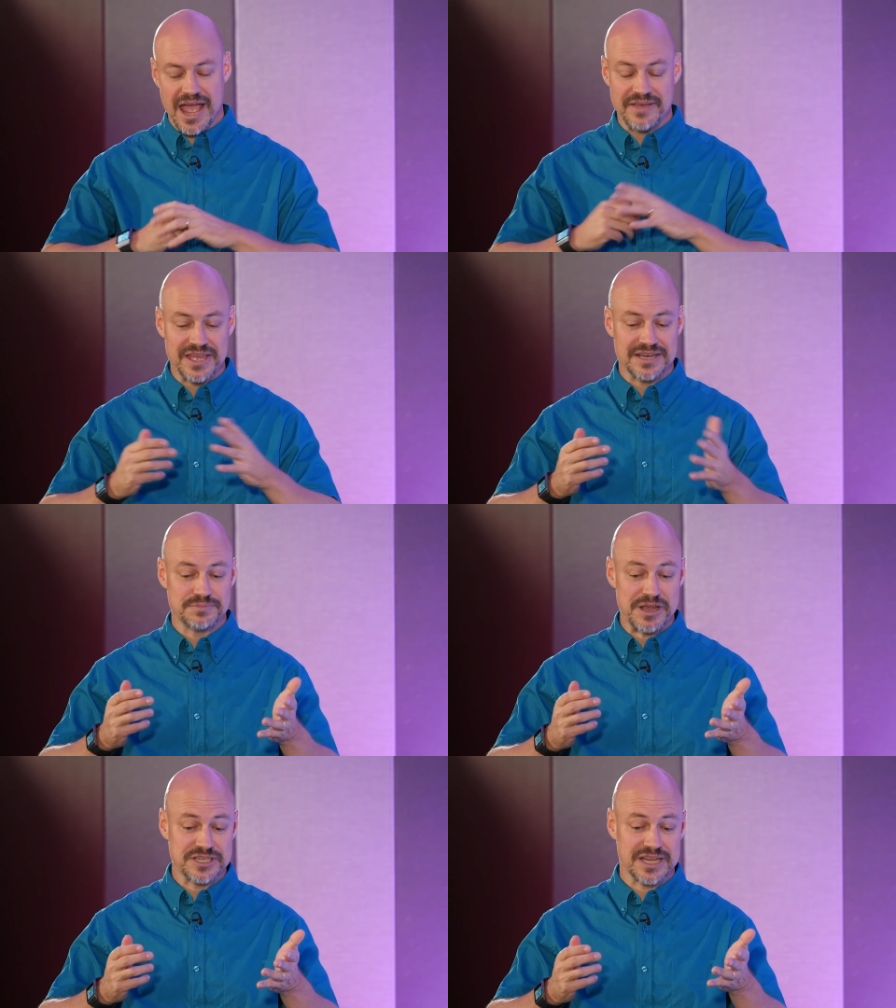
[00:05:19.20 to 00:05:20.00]
And then
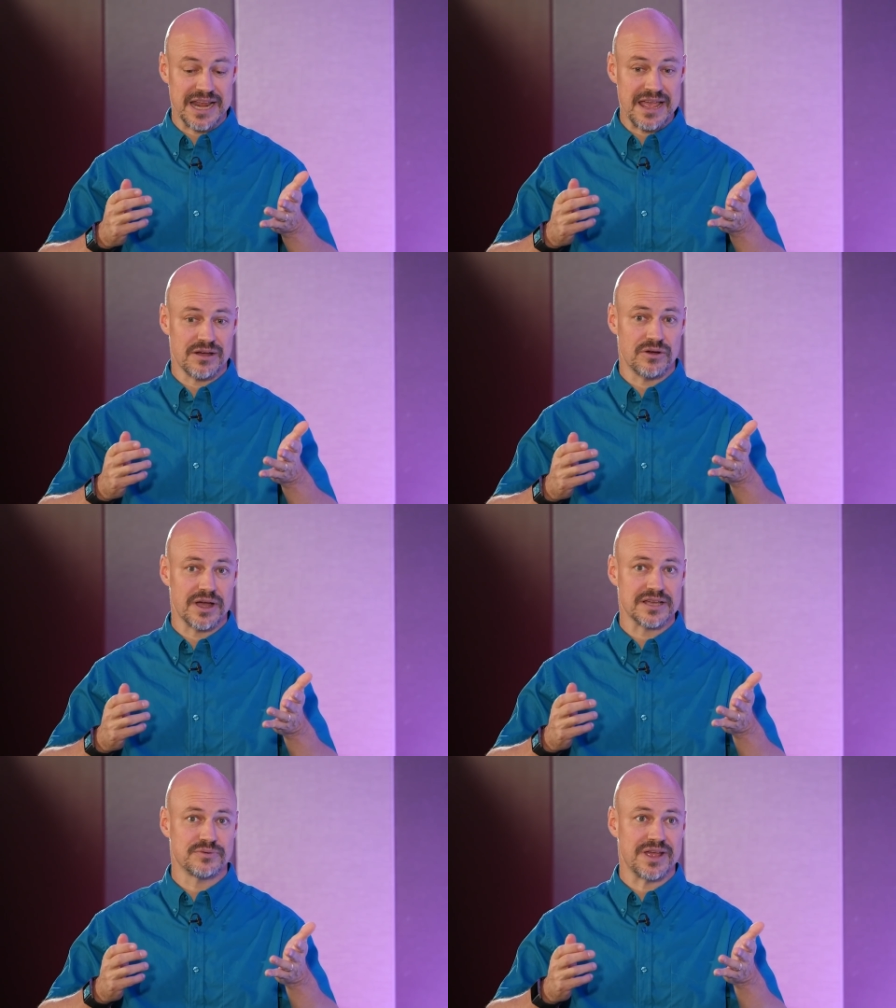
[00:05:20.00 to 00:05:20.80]
especially
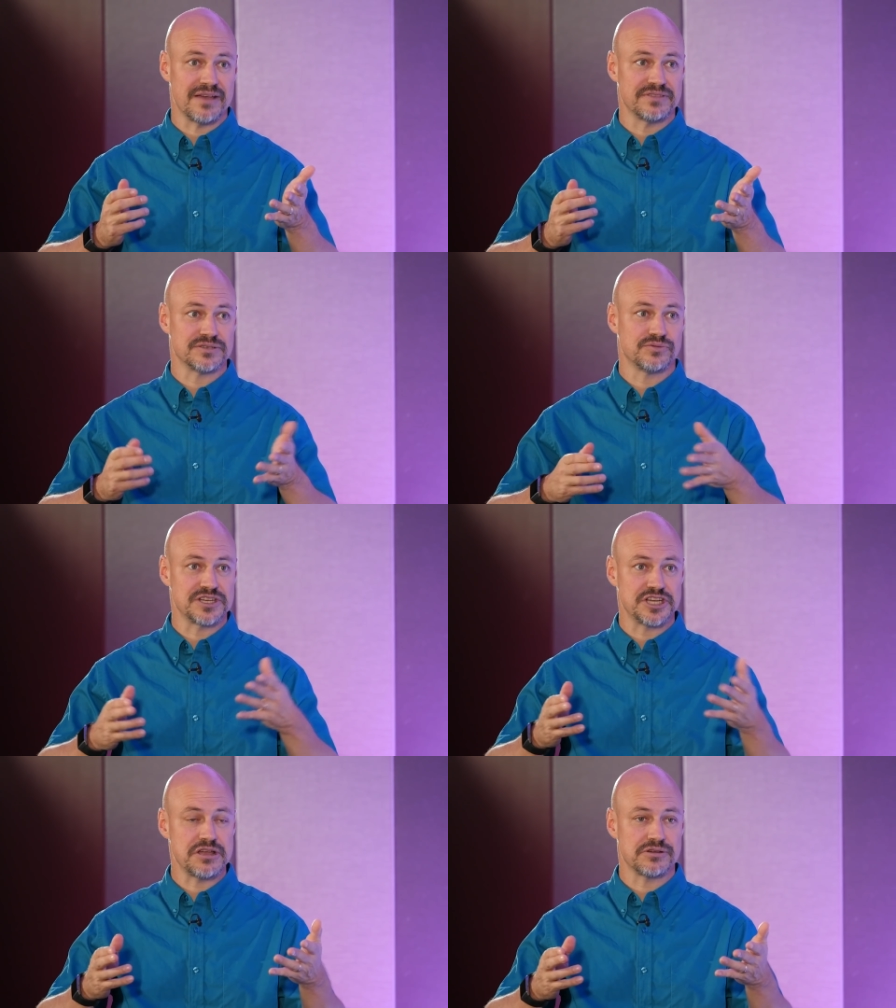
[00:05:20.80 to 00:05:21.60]
now, as we have these
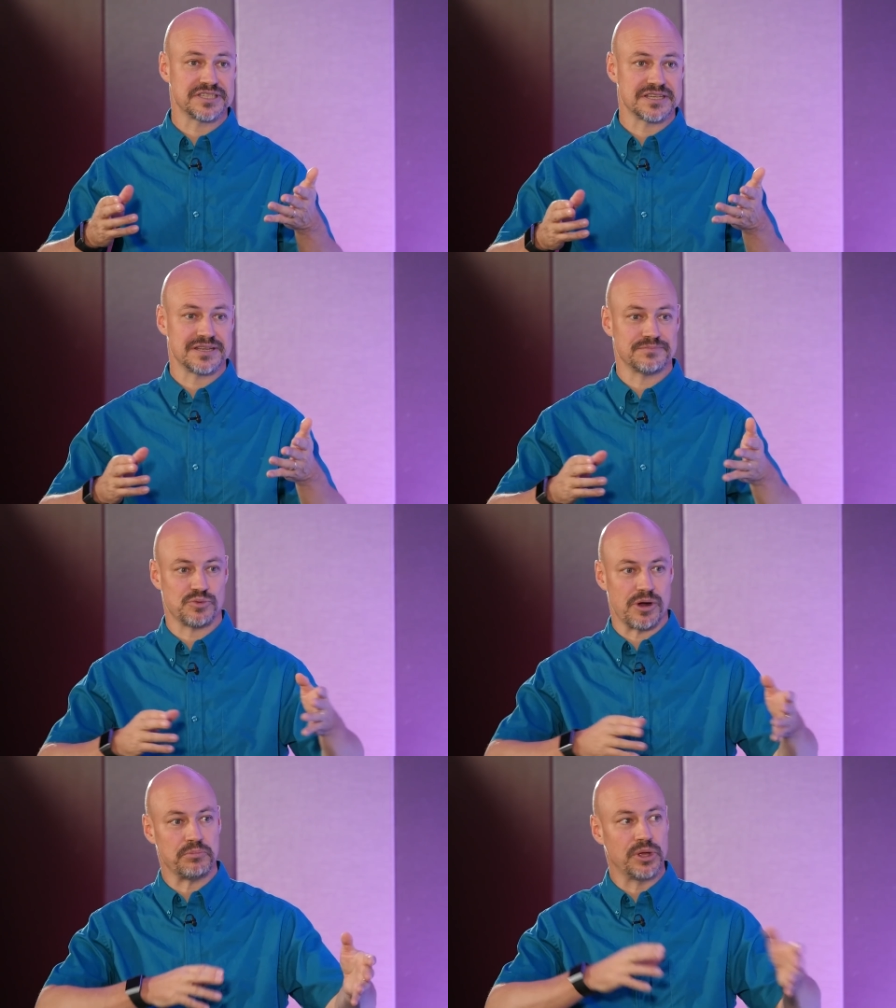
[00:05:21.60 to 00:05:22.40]
rich
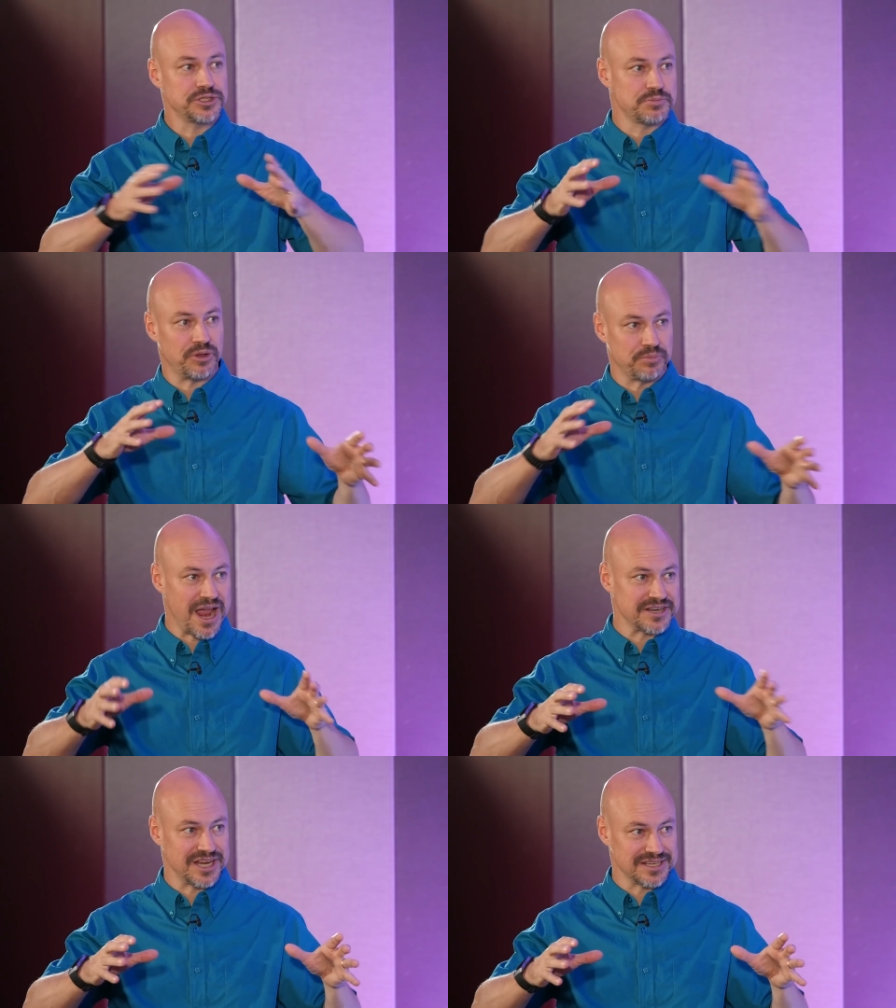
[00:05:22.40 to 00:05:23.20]
ecosystems where multiple
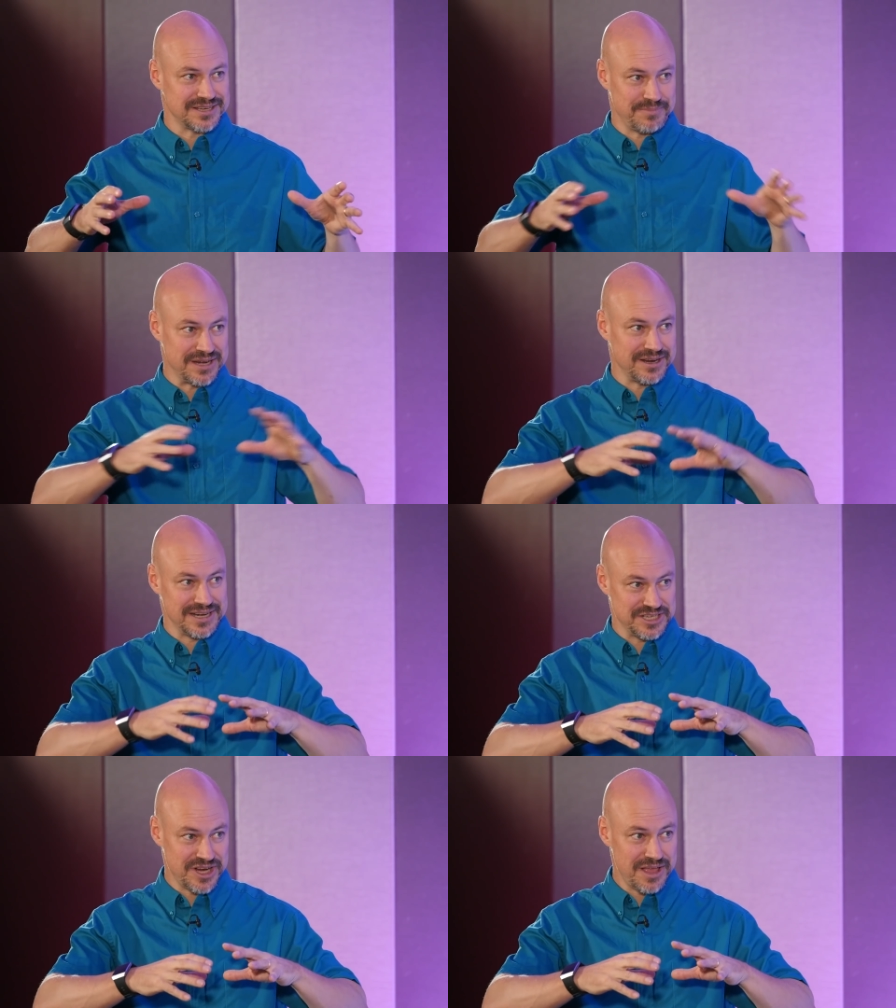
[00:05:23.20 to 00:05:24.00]
projects depend
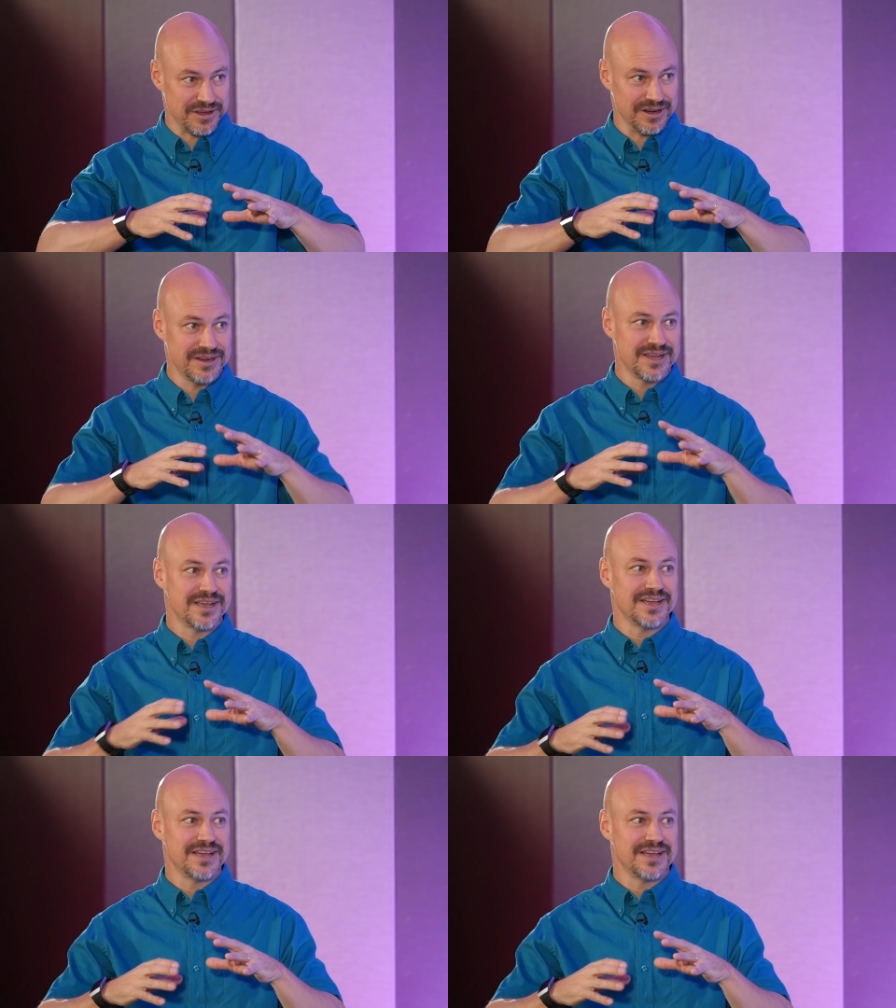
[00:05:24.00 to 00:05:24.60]
on each other,